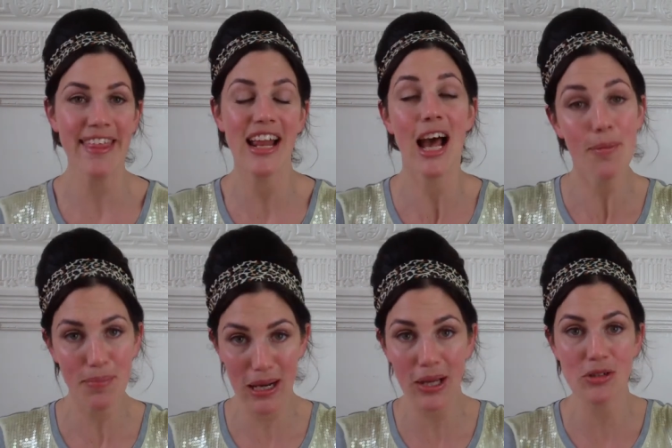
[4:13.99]
then
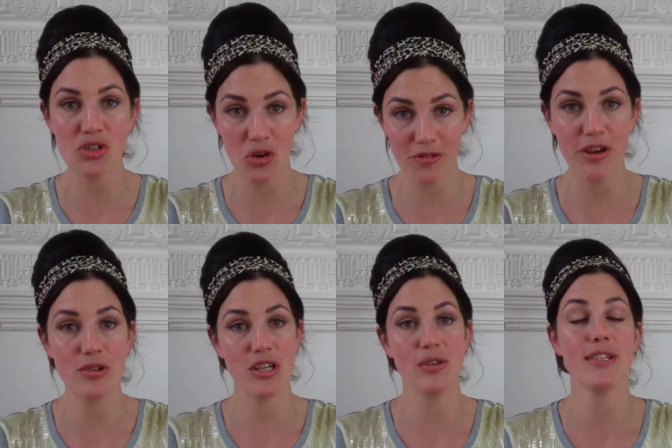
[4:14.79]
upload your
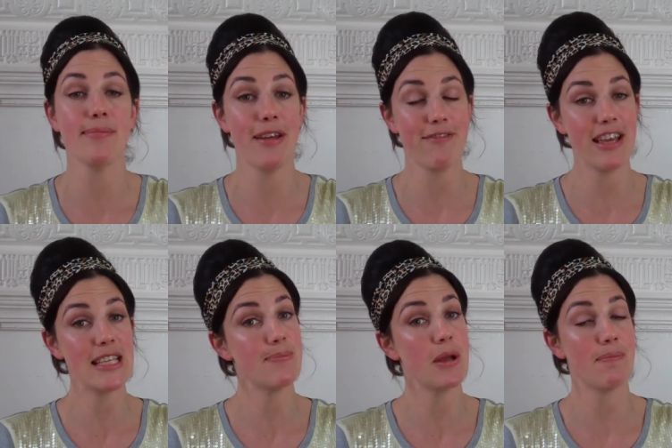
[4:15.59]
photos to my
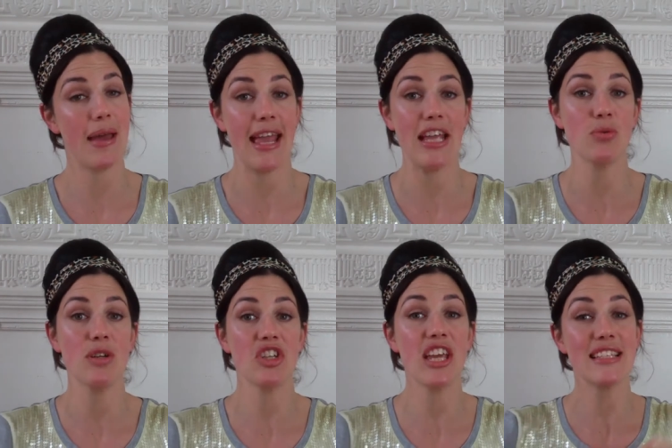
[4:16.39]
Facebook page,
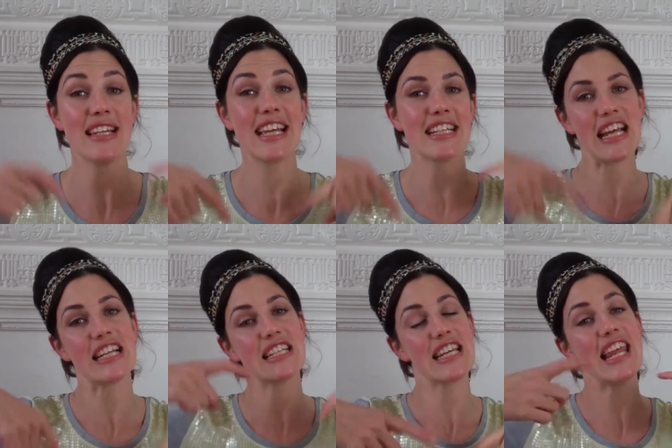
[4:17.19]
which is linked
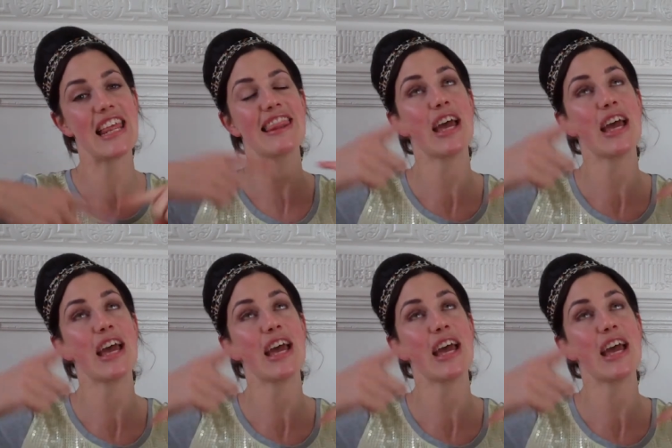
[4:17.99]
underneath.